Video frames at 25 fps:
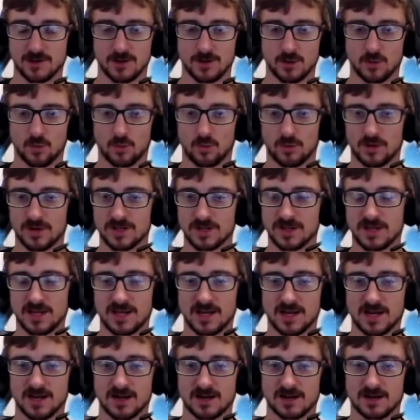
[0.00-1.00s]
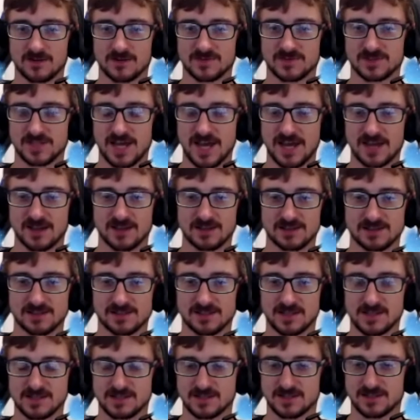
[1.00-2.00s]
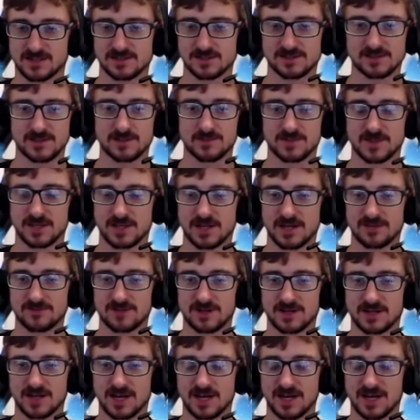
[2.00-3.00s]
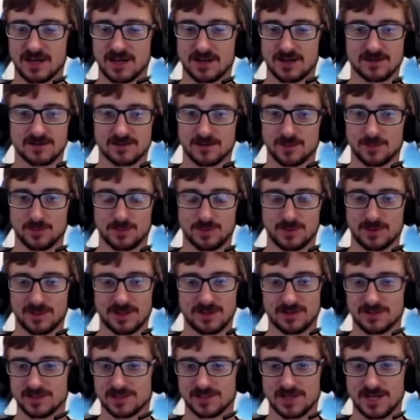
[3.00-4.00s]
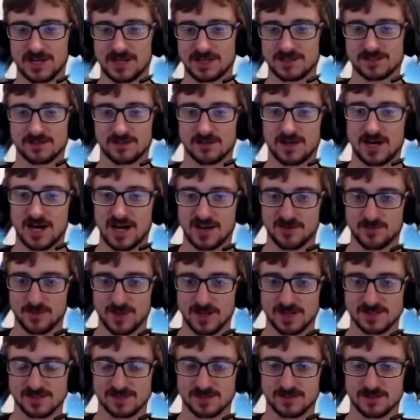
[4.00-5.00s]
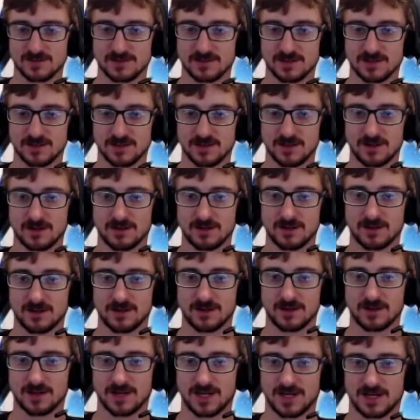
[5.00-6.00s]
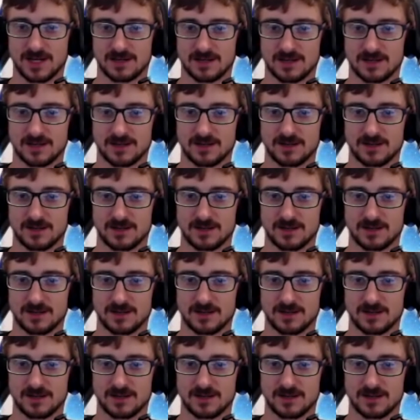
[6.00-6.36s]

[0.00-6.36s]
1 year of staying consistent at something every day can completely change your life, basically. And